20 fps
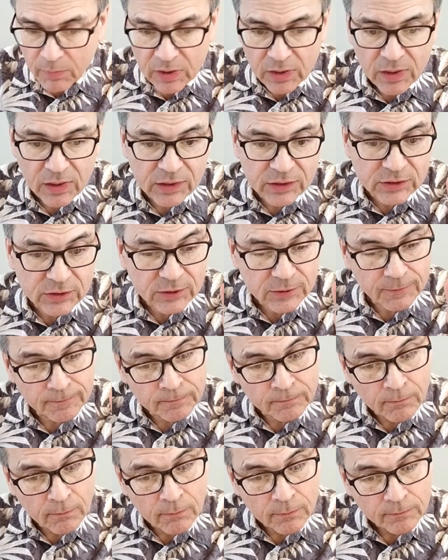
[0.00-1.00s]
Because
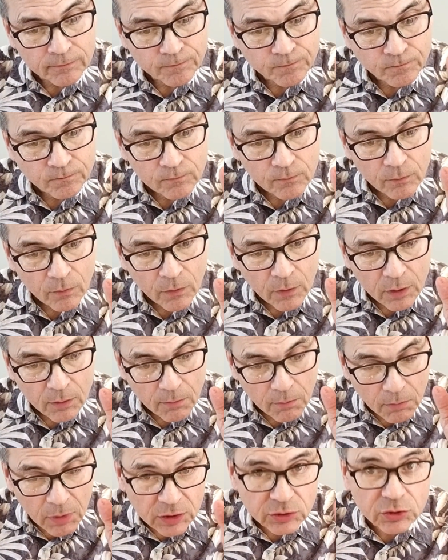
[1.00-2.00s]

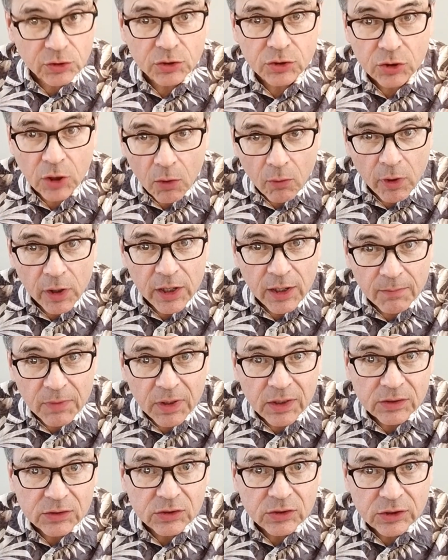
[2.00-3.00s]
mustard's already a
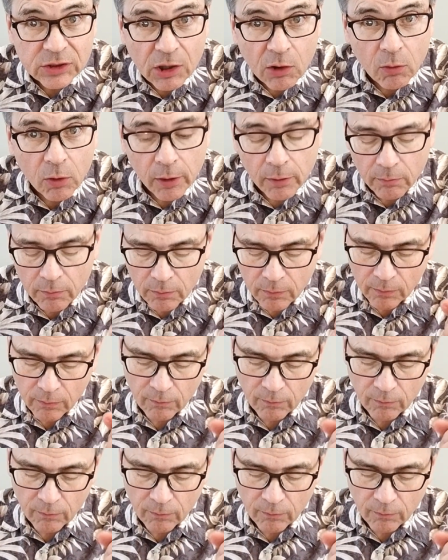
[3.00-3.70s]
bit sour.